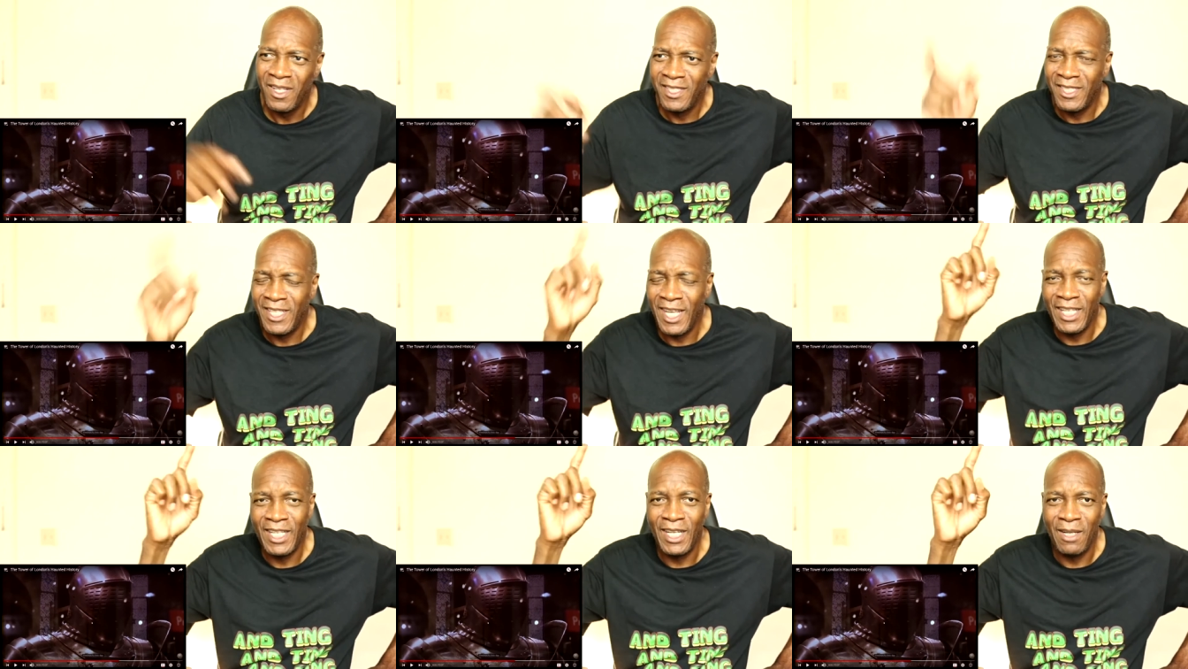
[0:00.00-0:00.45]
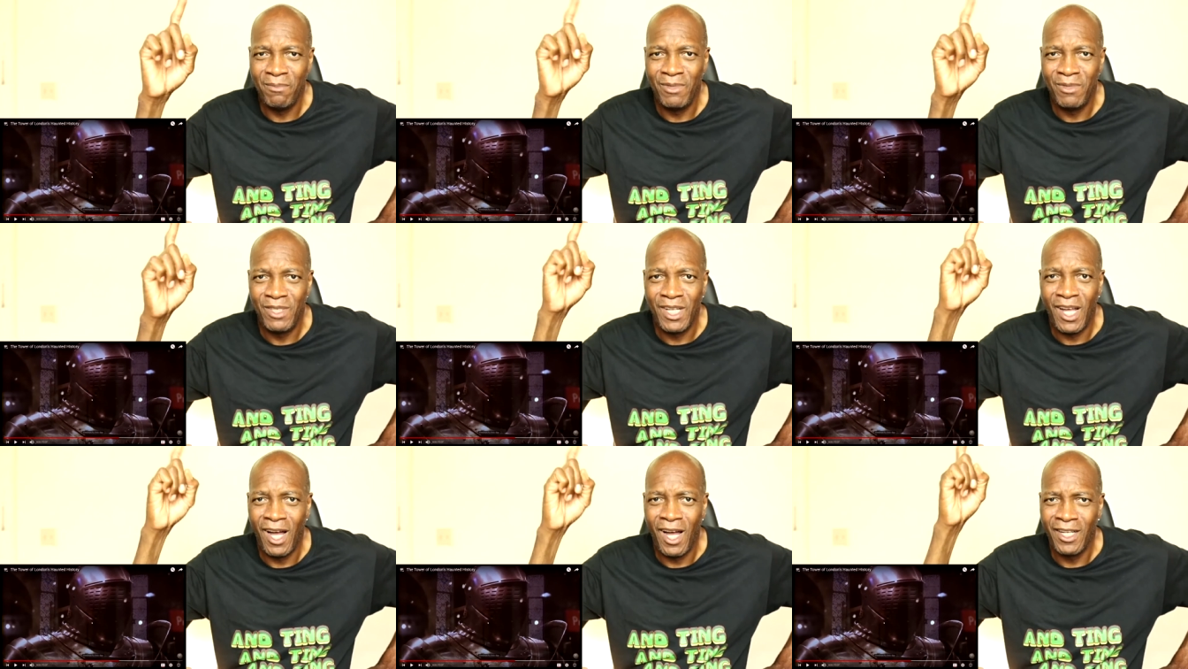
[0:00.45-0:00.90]
Send
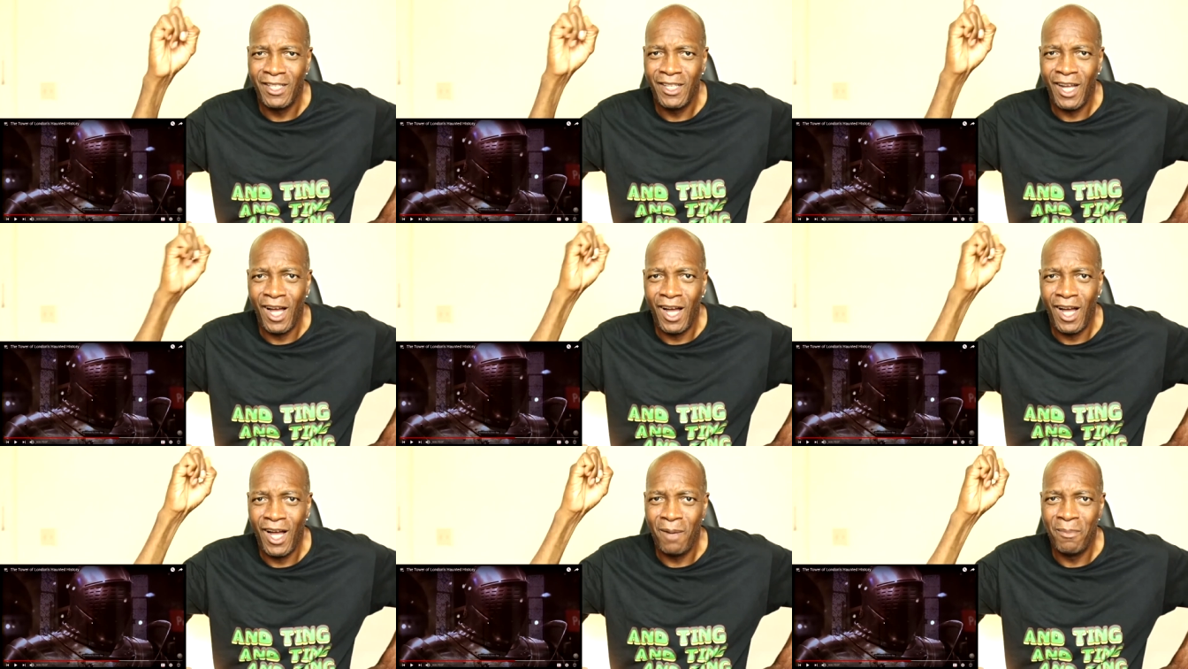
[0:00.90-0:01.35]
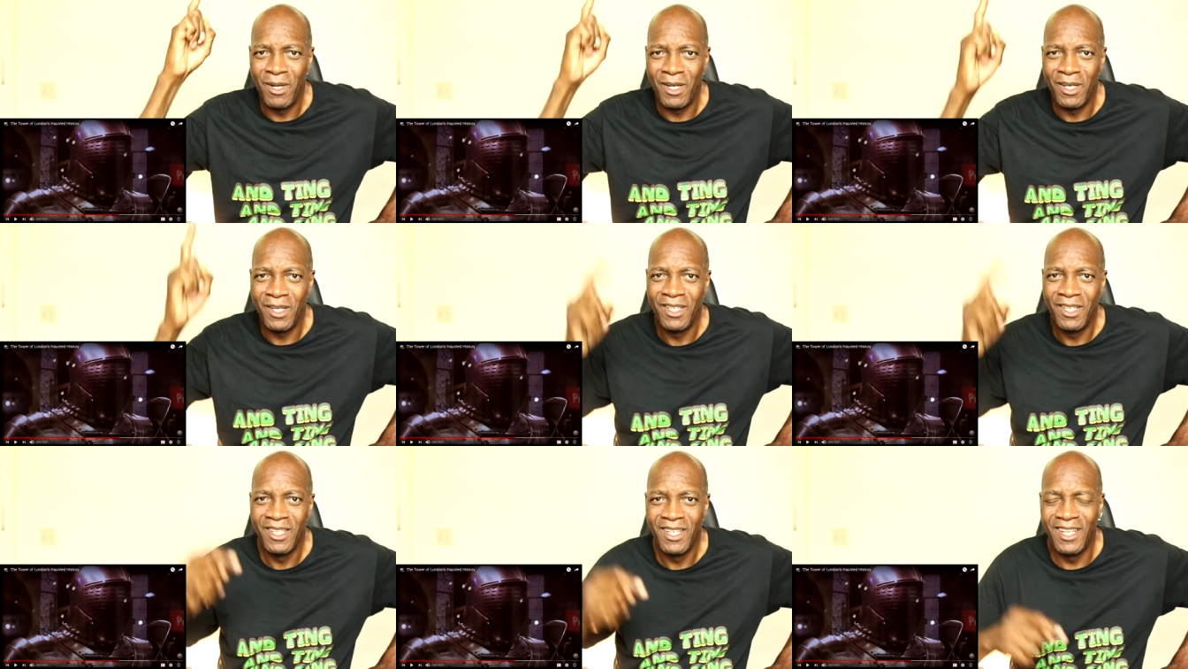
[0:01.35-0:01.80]
him to guard the
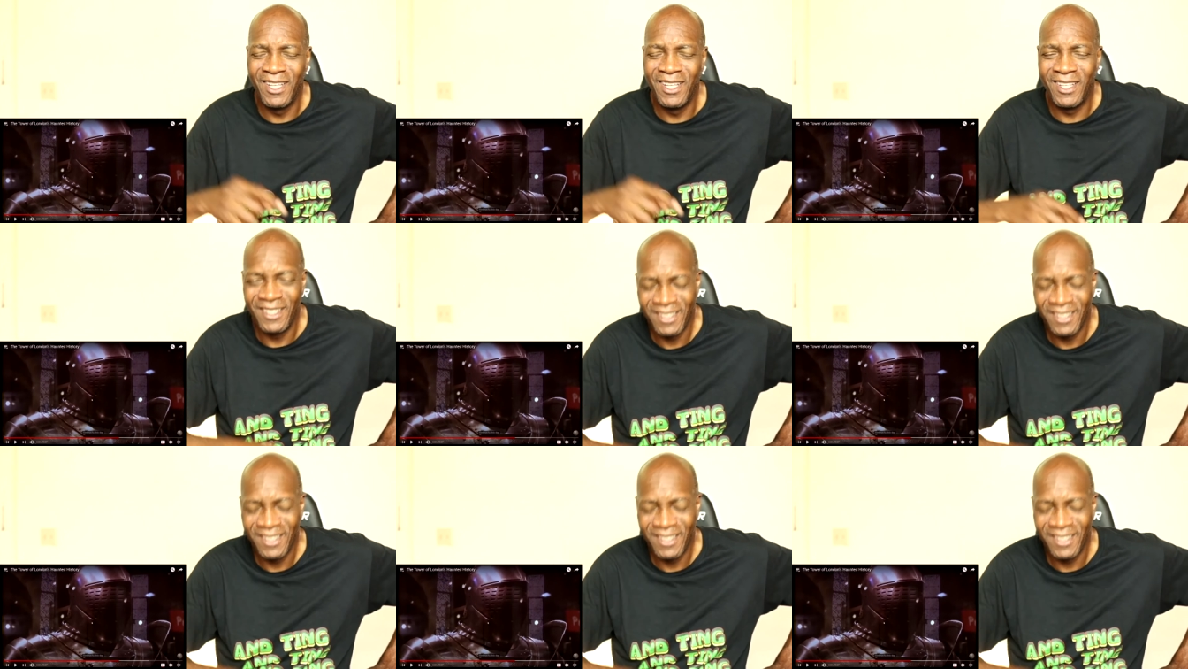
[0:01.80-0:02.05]
armor.